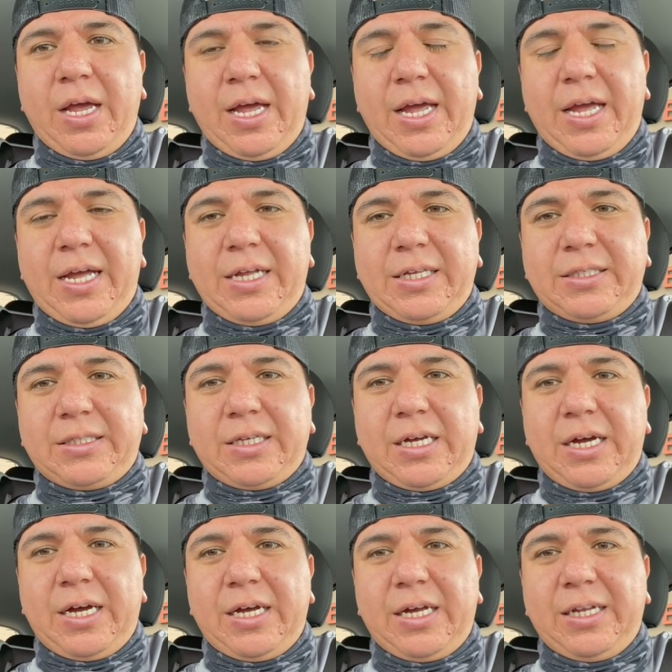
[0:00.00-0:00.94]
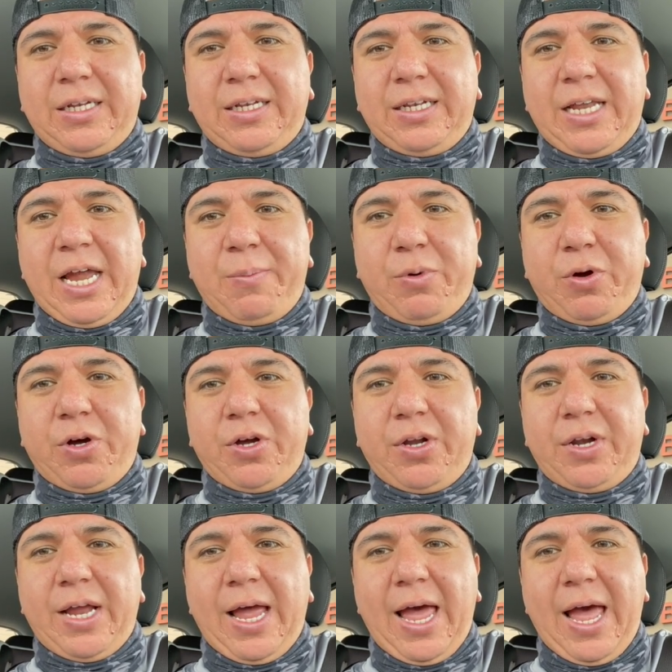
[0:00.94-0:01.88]
It's a
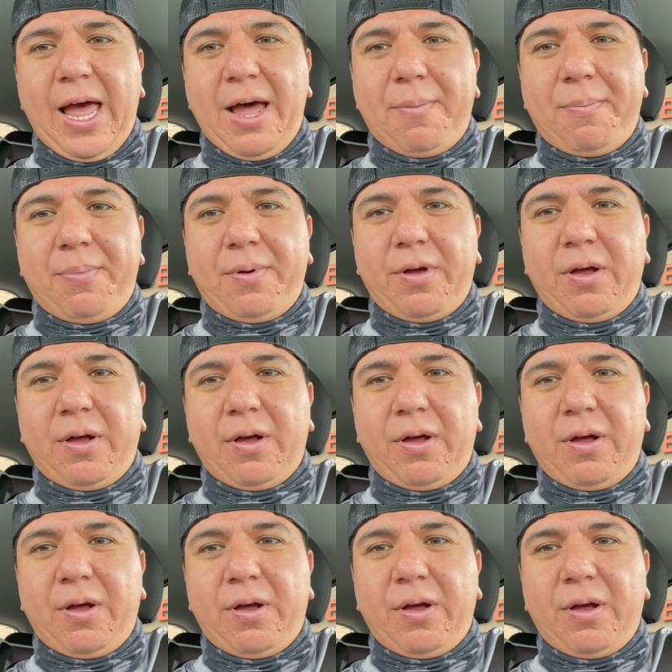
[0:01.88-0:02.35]
neighborhood app